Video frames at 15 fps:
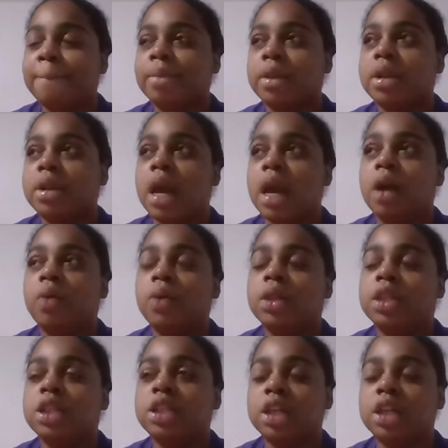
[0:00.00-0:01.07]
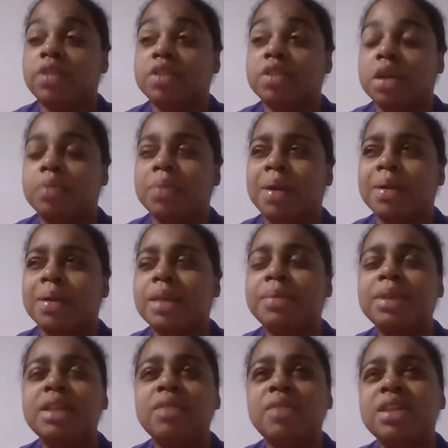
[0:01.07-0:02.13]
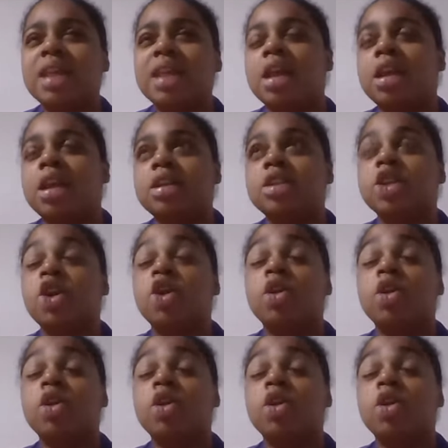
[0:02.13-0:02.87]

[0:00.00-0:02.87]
now with this generation coming up, because I believe he's like in his